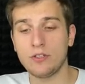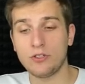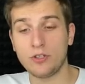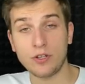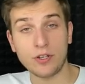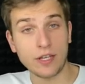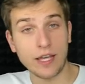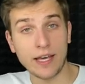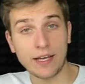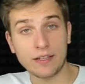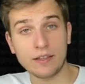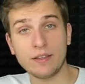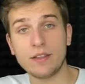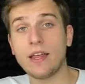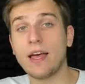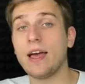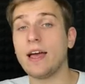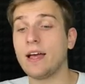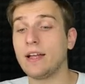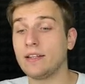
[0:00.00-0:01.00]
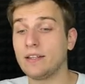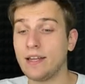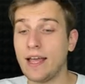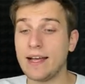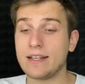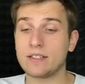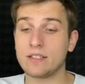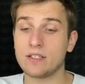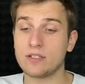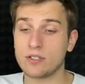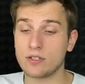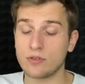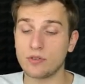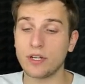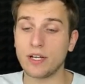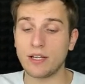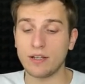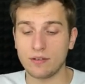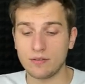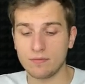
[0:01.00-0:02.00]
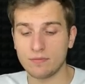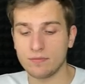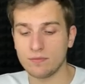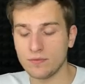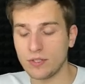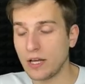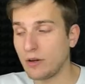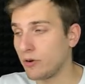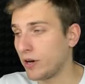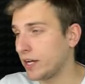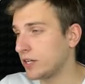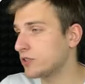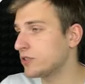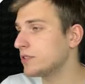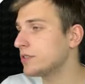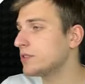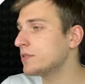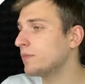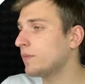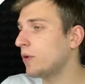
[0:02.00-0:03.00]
To get the necessary directions,